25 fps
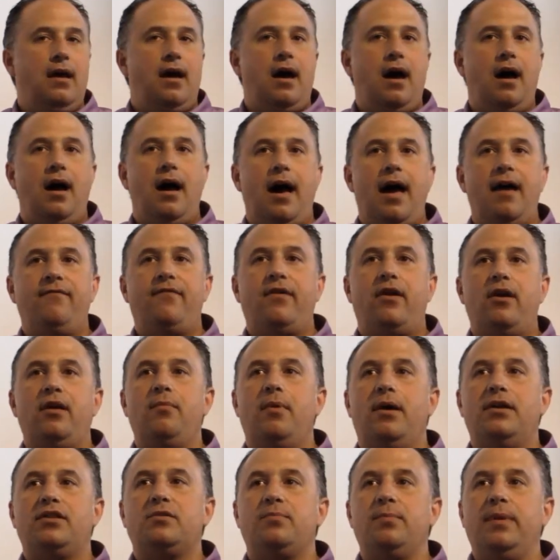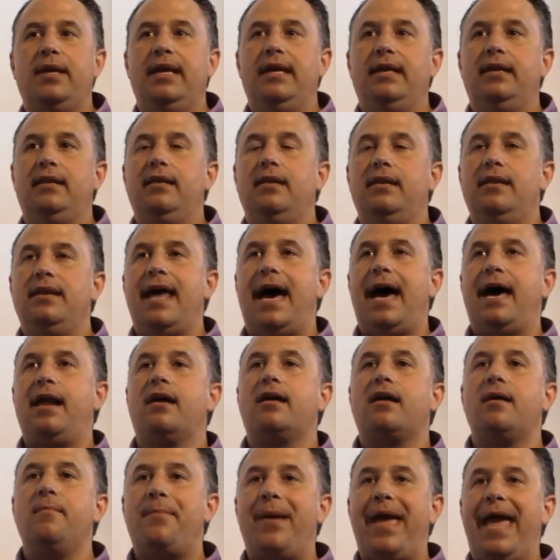I very much mean not
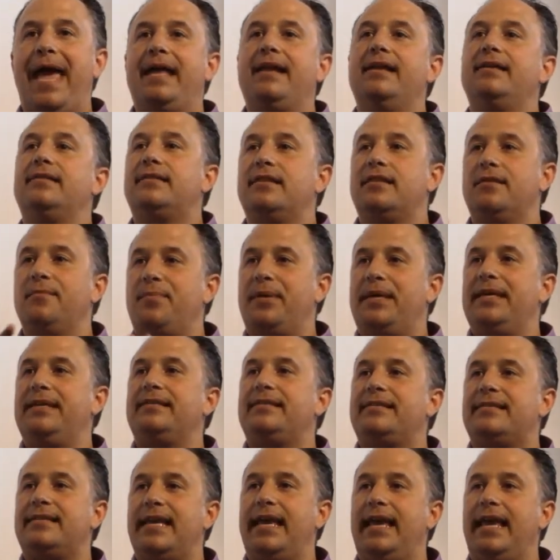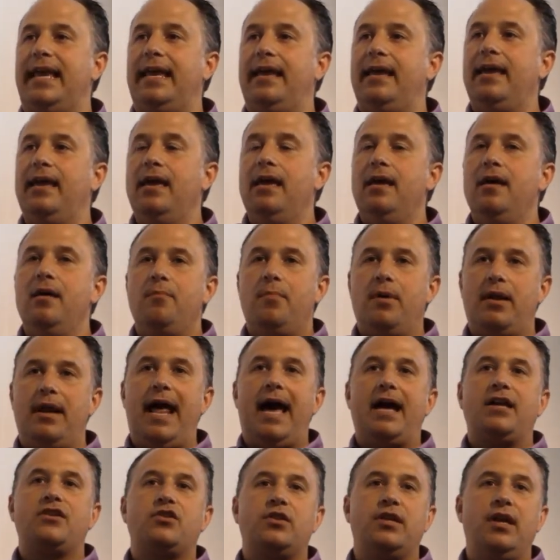a companion to the PC, but
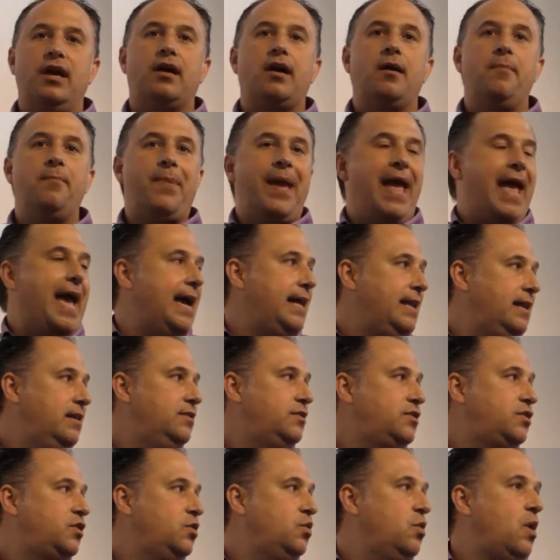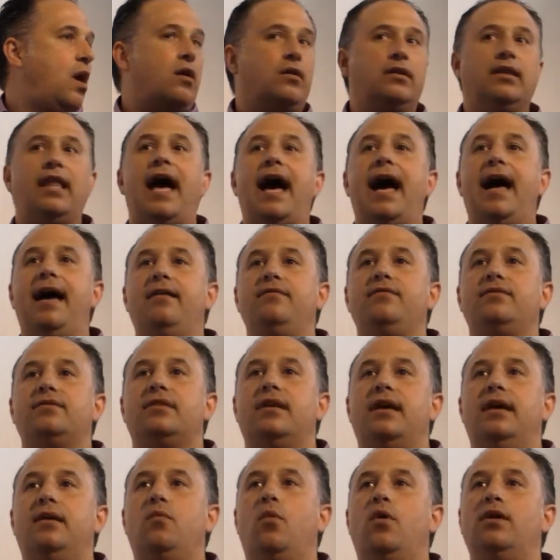actually a companion to our lives.
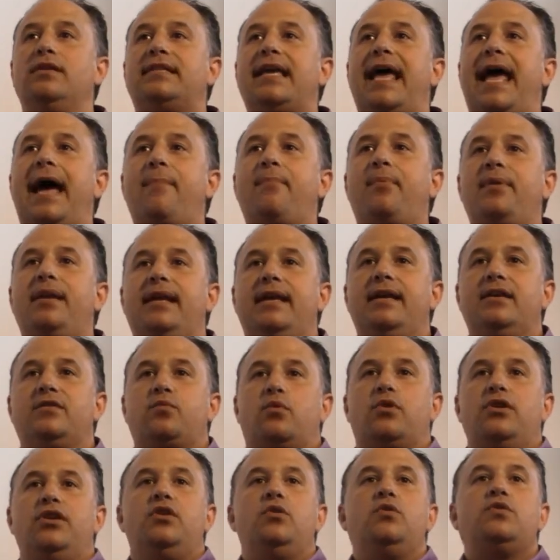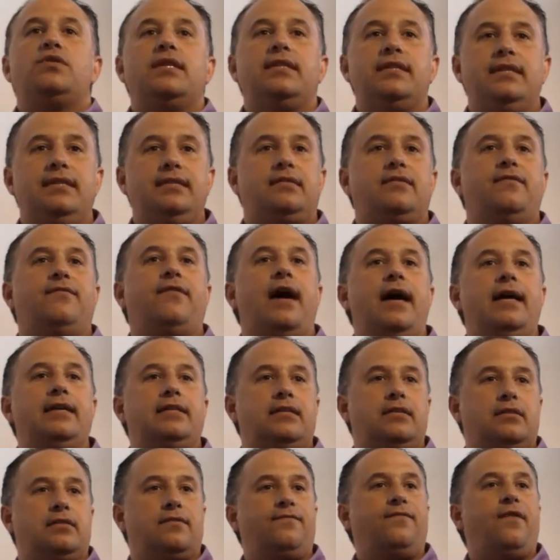And what's happening is we're using these
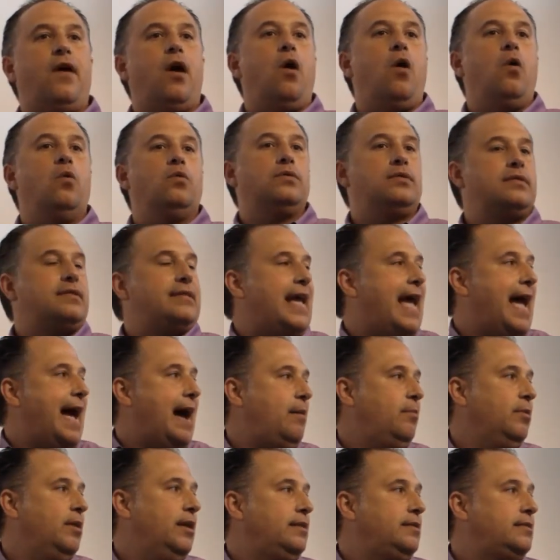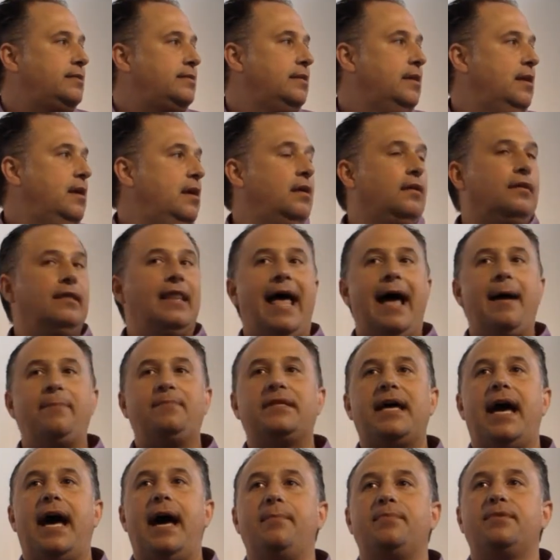devices, phones, tablets,
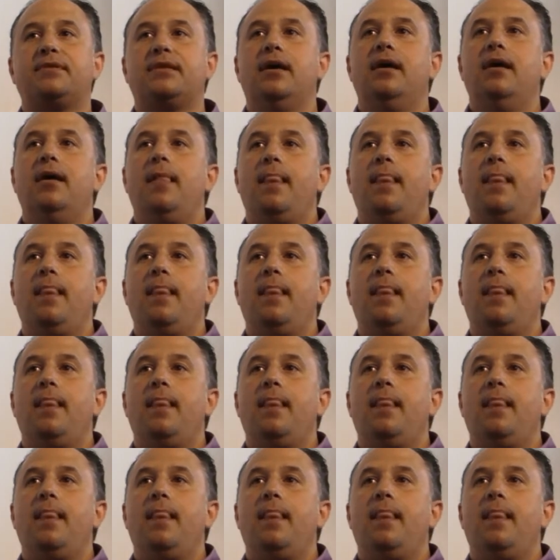laptops,